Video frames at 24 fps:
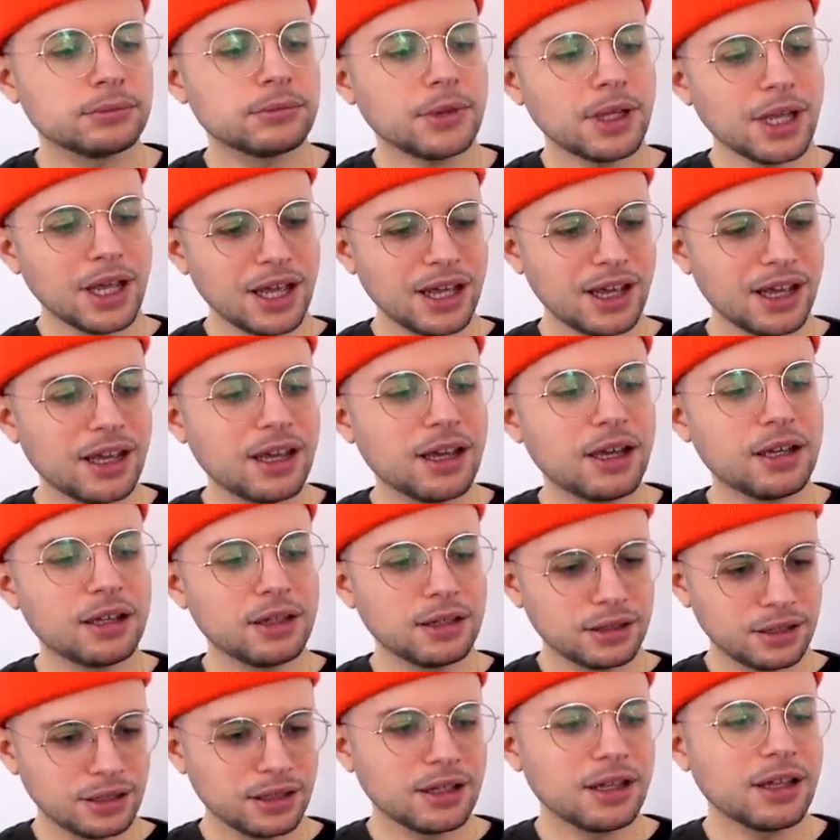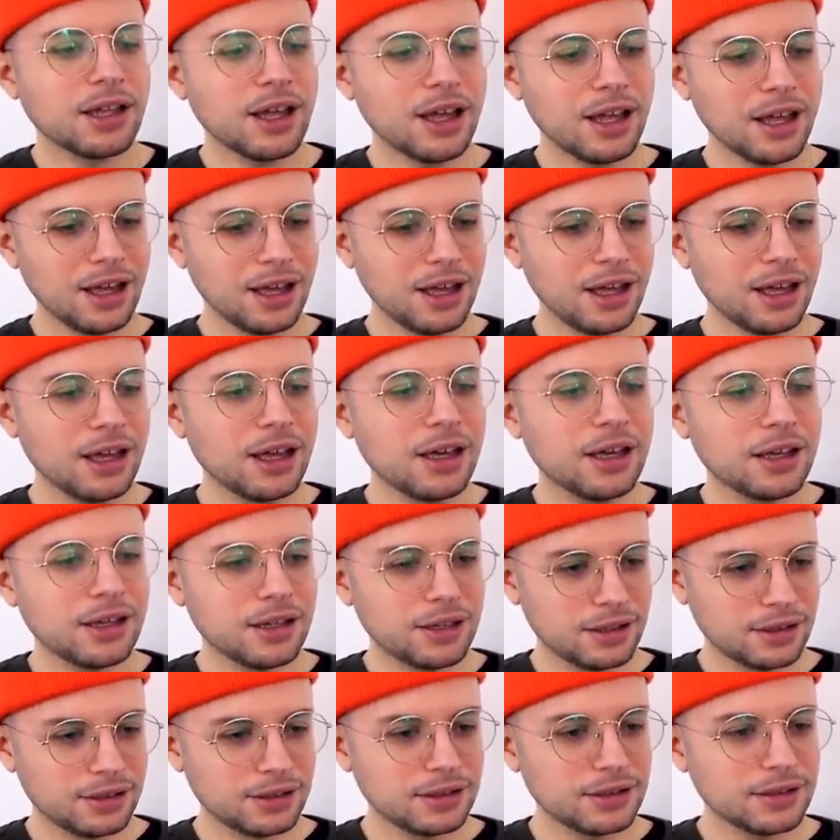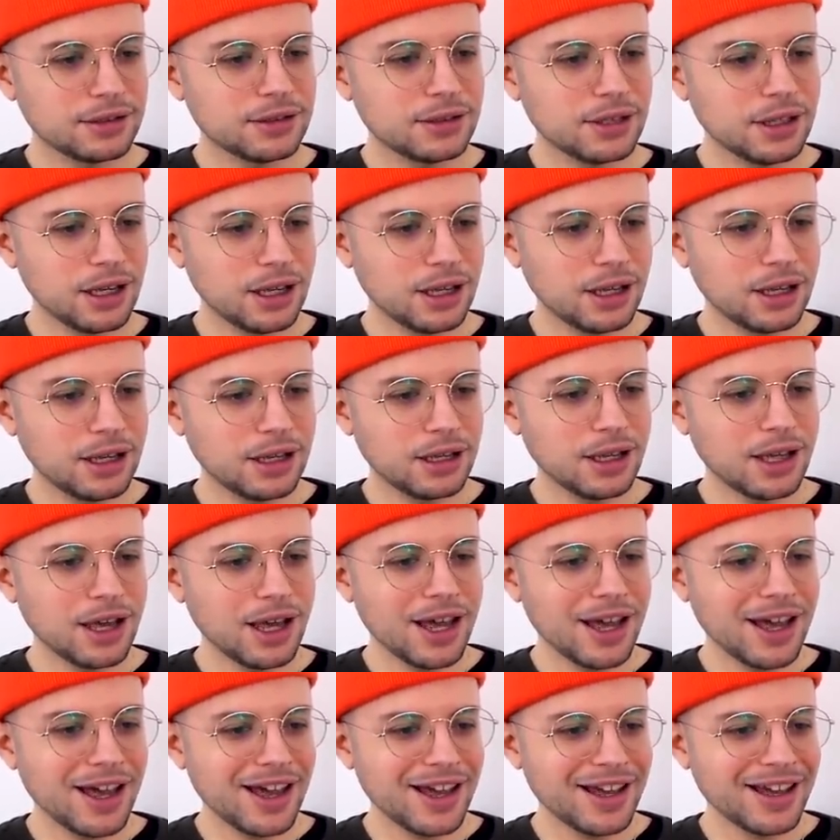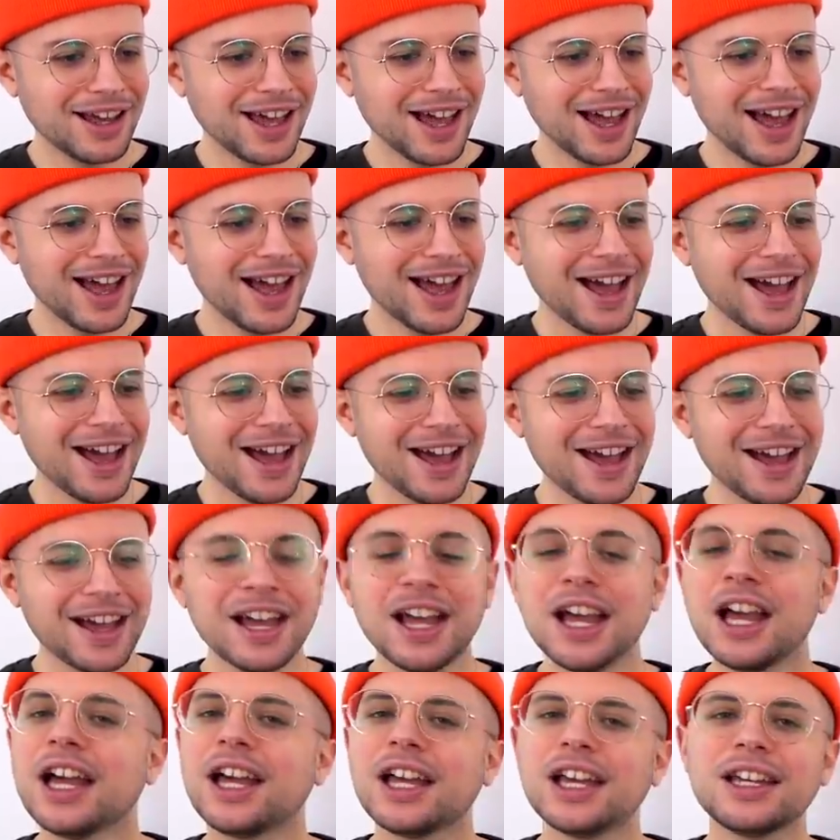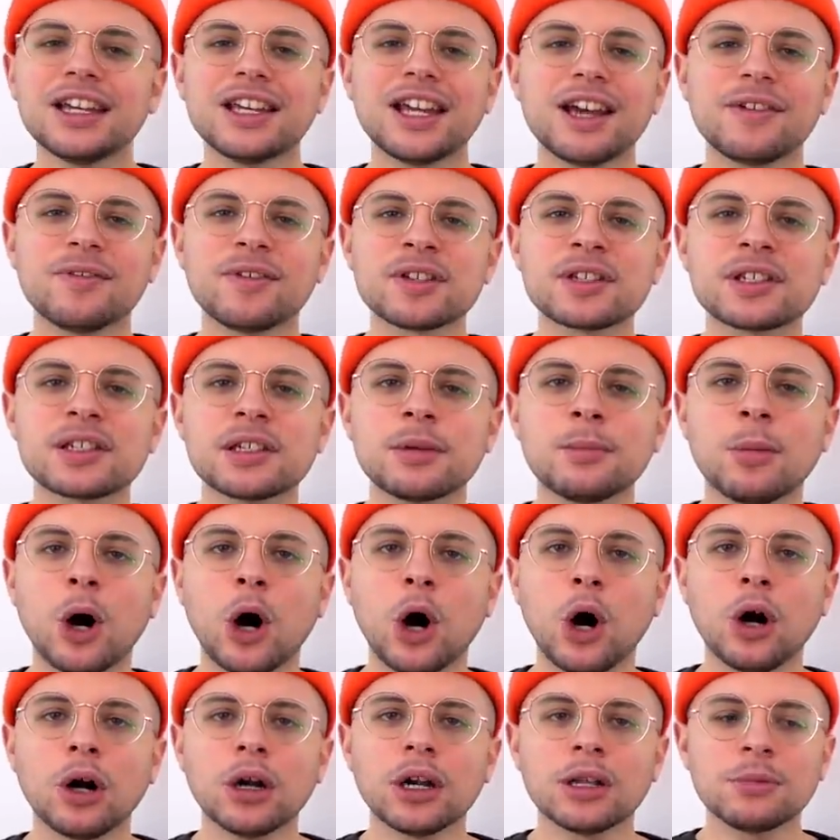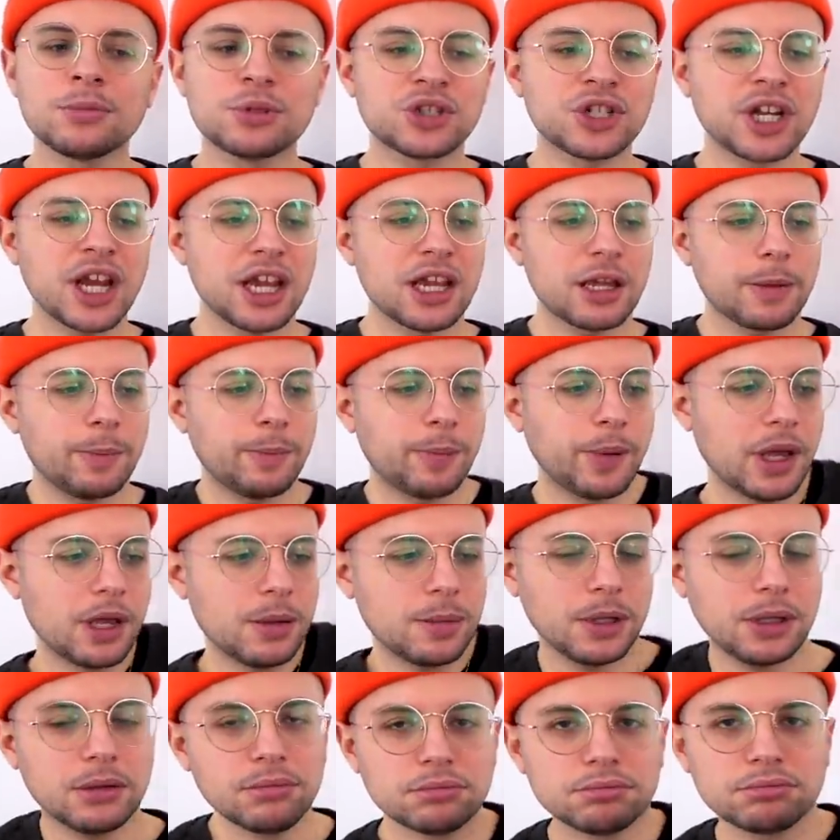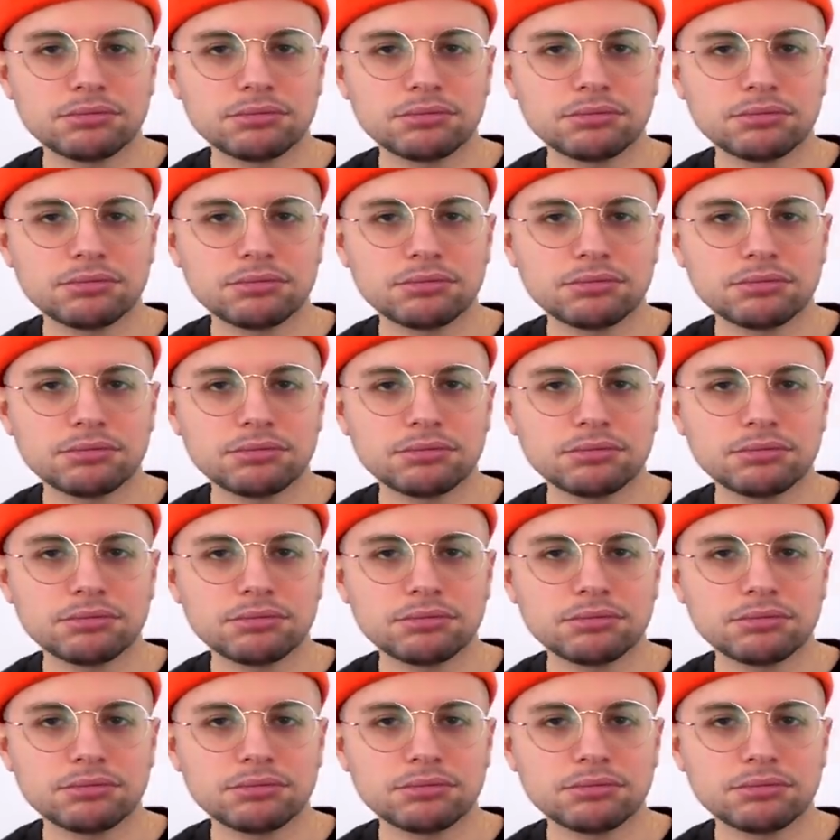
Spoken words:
Hey, hey, hey, hey, hey! He gave us some Harlem Shake, baby.